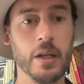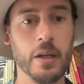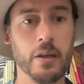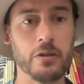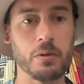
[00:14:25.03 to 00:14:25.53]

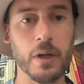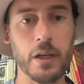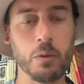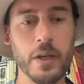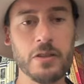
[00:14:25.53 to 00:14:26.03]
So
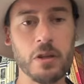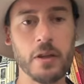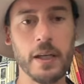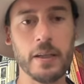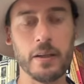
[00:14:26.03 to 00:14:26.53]
queens are
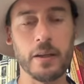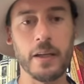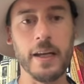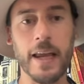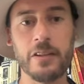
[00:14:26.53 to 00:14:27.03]
like,
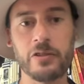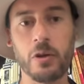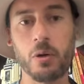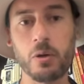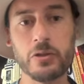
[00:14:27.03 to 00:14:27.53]
can ace the
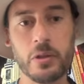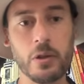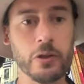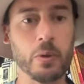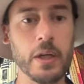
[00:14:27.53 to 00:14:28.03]
whole 0
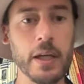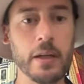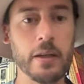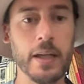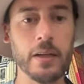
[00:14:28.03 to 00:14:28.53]
to
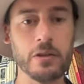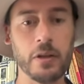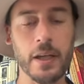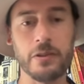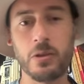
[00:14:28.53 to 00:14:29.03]
20. Kings are
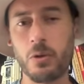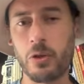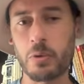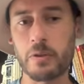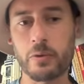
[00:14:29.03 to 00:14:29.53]
like
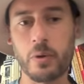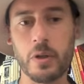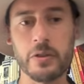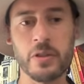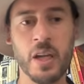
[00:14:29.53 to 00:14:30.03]
2-3
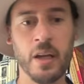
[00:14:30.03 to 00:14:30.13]
floors.